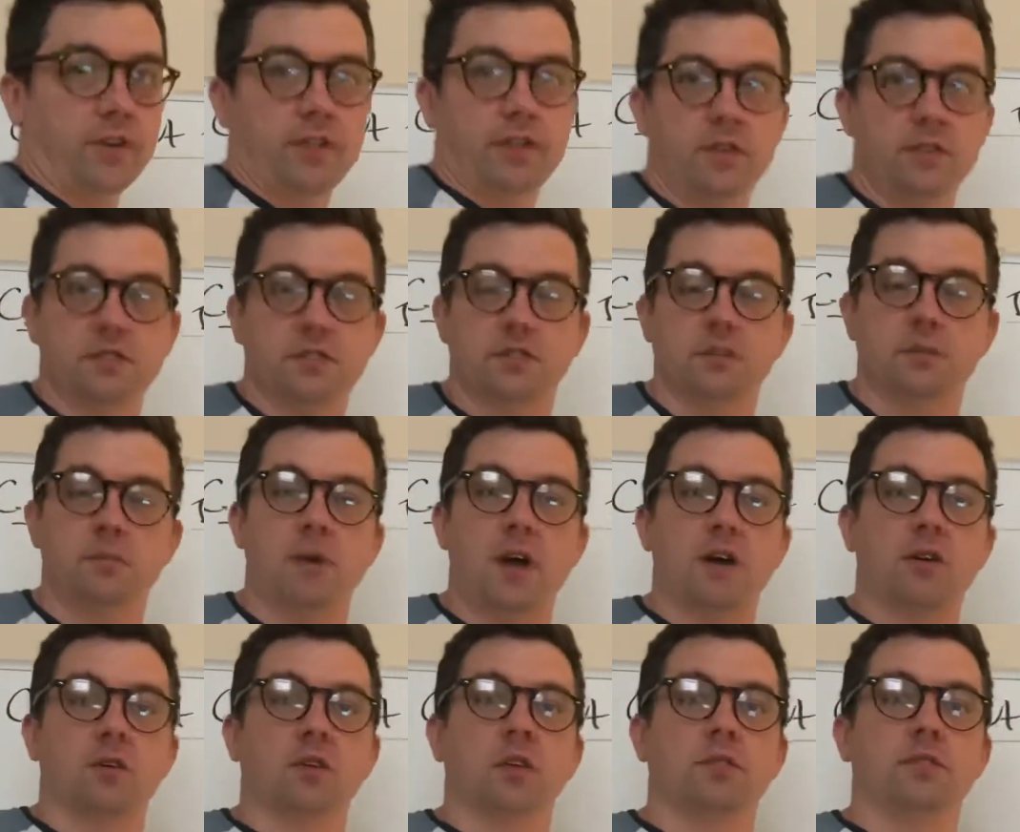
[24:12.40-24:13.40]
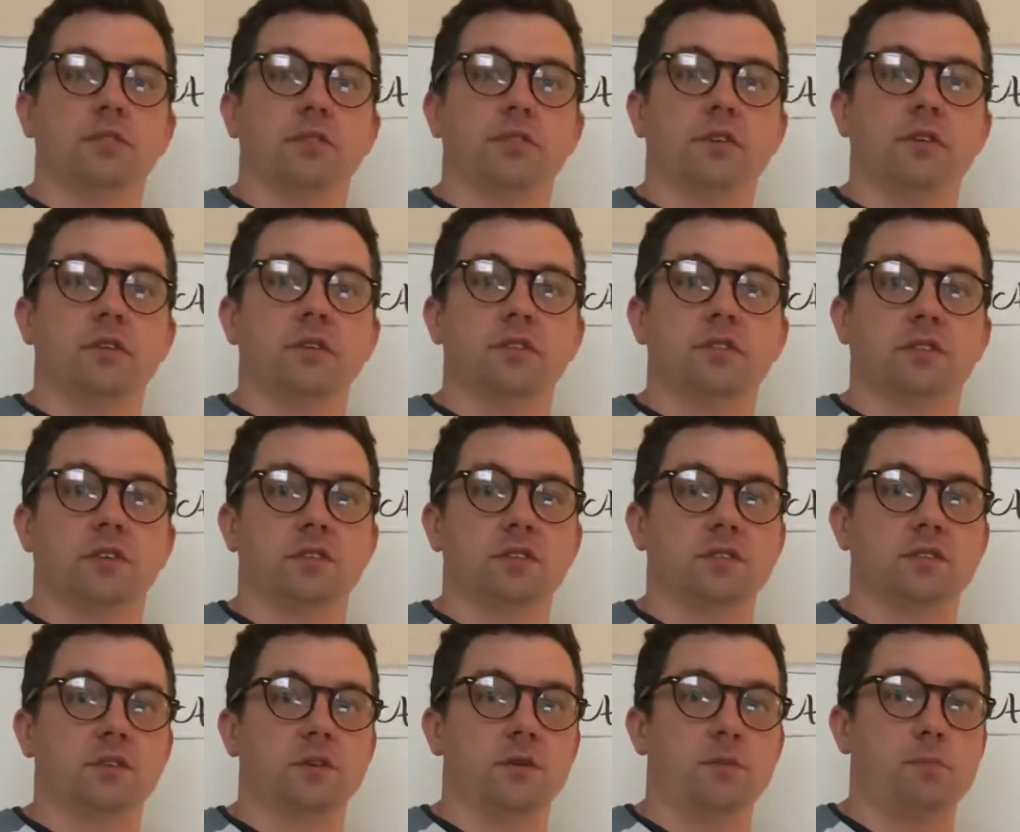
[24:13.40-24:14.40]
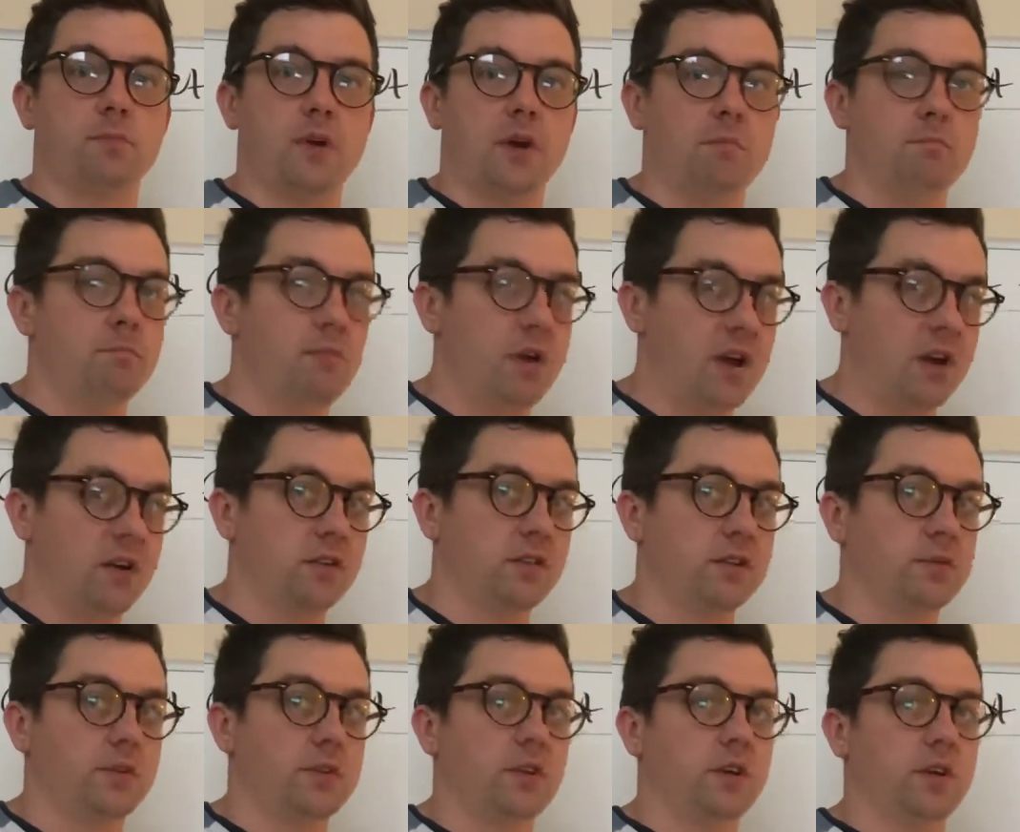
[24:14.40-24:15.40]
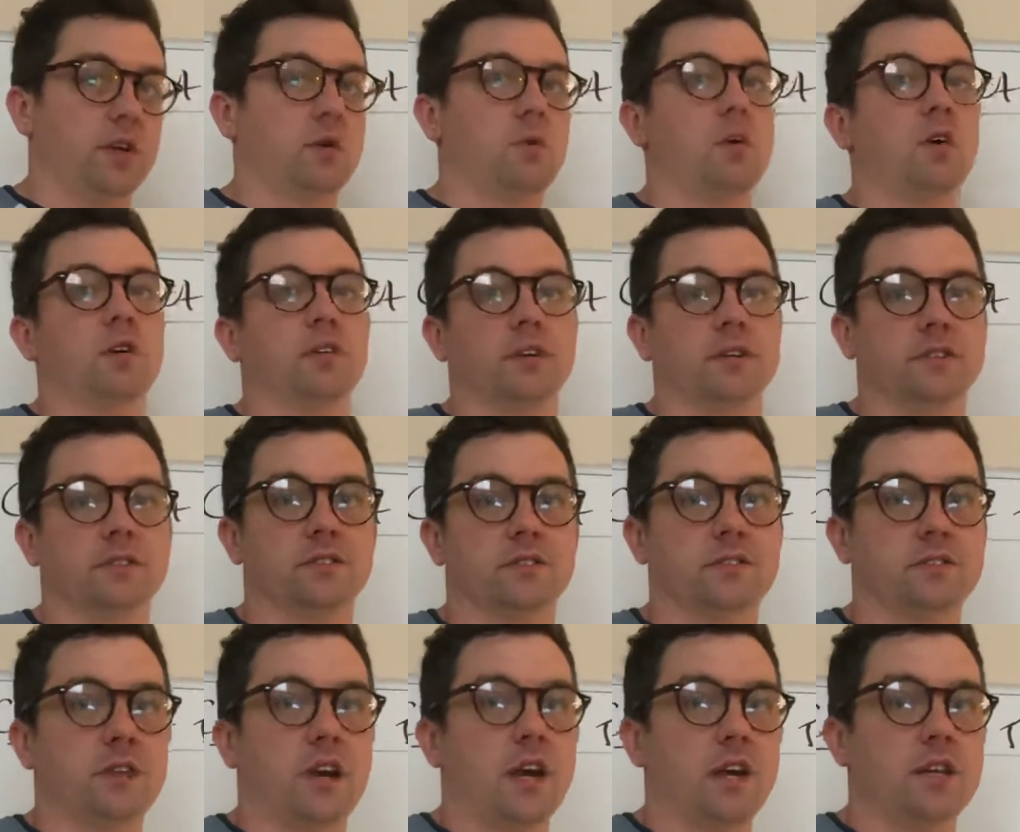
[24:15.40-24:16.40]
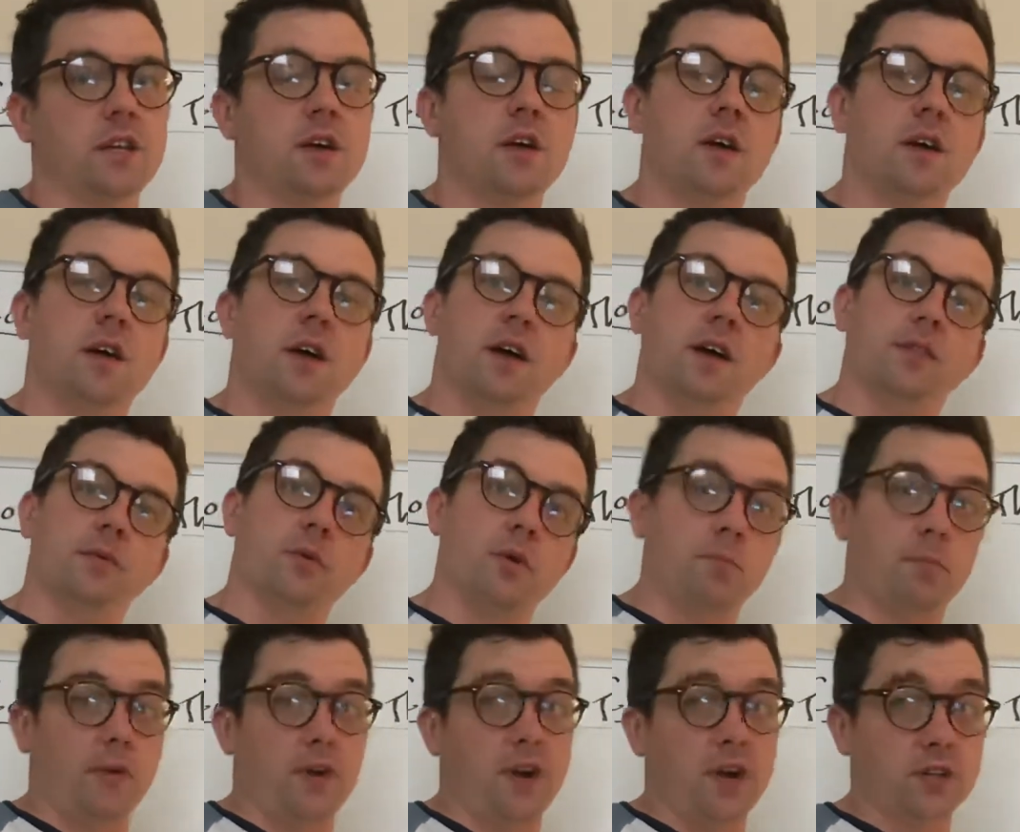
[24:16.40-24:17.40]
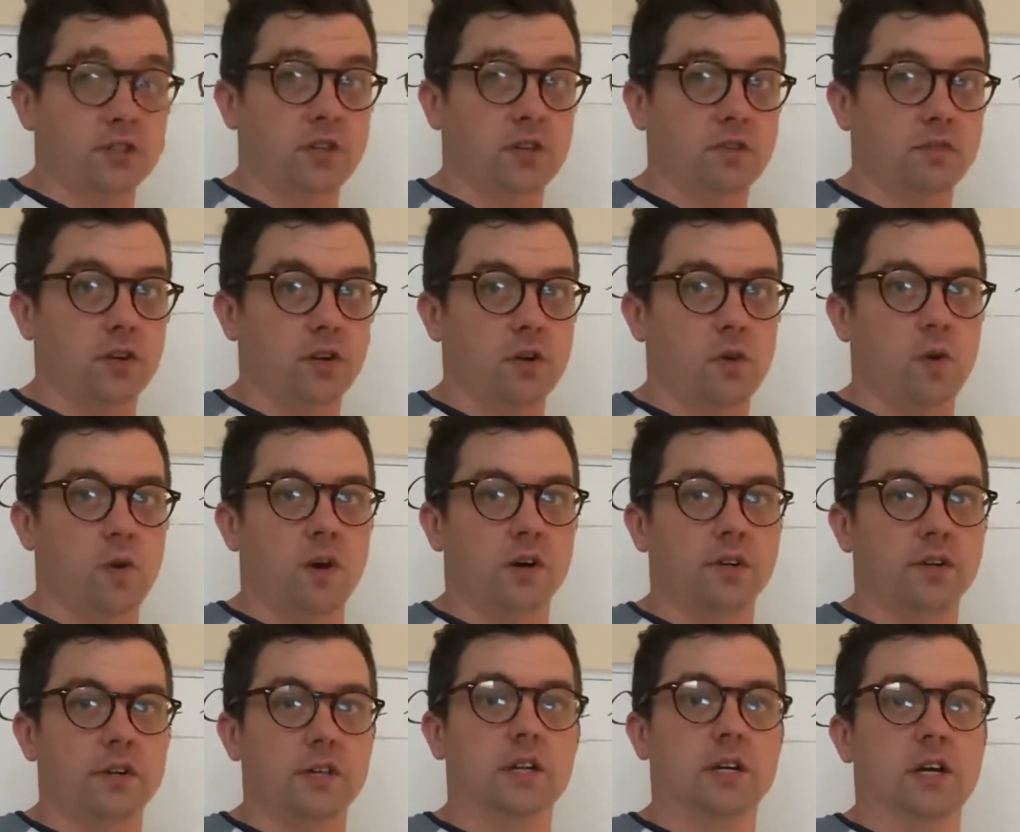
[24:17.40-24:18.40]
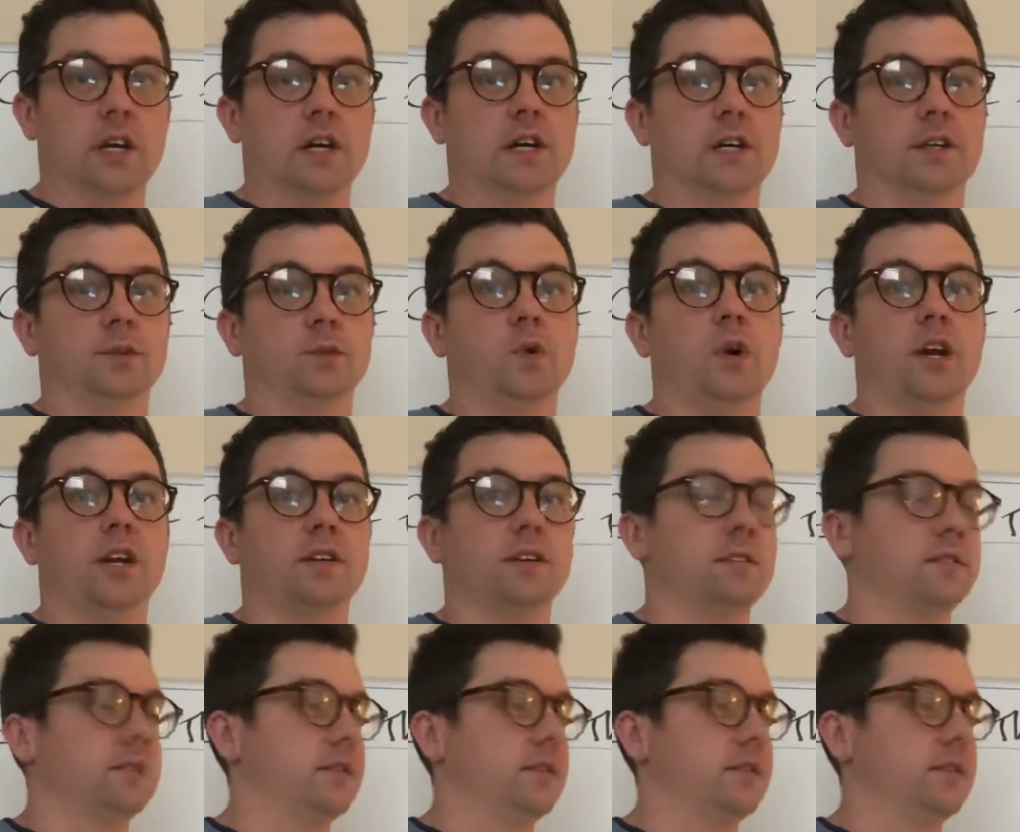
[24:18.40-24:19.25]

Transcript: theorist is a macro level theorist concerned primarily with inequality in society and the reproduction of inequality, right?